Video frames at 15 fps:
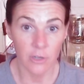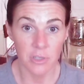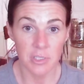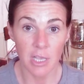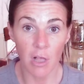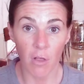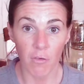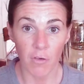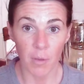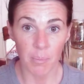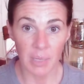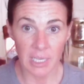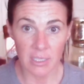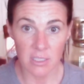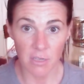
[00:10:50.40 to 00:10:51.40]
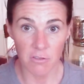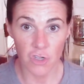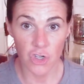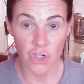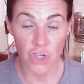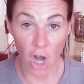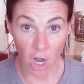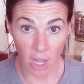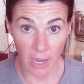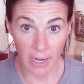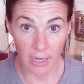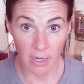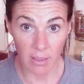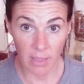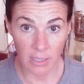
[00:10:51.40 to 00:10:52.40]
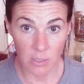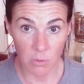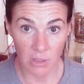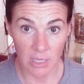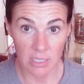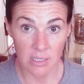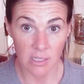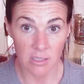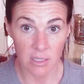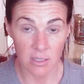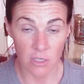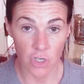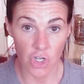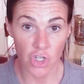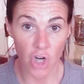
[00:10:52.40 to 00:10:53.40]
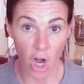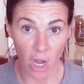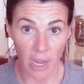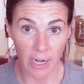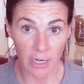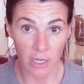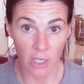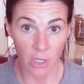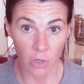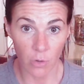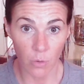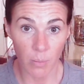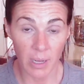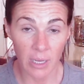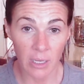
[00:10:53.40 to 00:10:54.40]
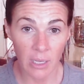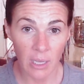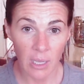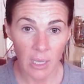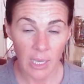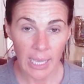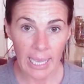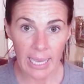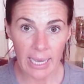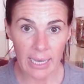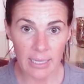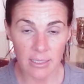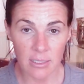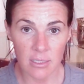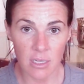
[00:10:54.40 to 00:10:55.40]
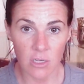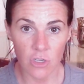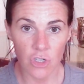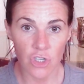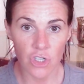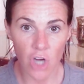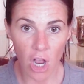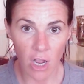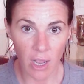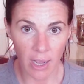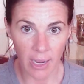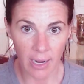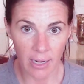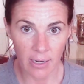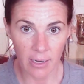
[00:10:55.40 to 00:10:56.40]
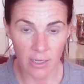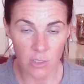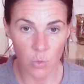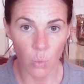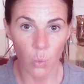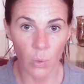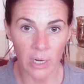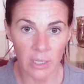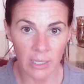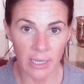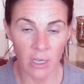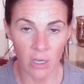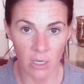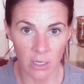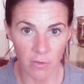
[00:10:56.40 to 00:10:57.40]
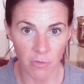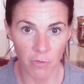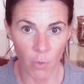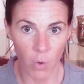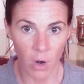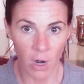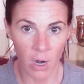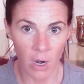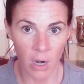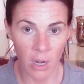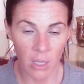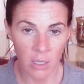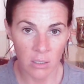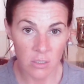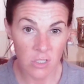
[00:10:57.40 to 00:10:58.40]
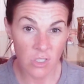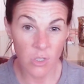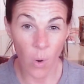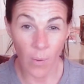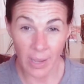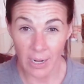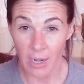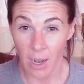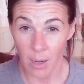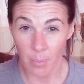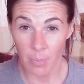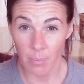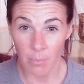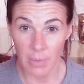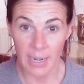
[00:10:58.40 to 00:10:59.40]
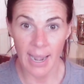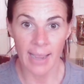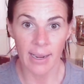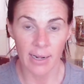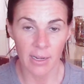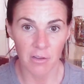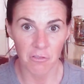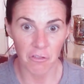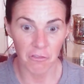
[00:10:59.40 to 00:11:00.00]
yourself a piece of shungite. That's what this is. It's a shungite cube. And shungite is really good for soaking up negative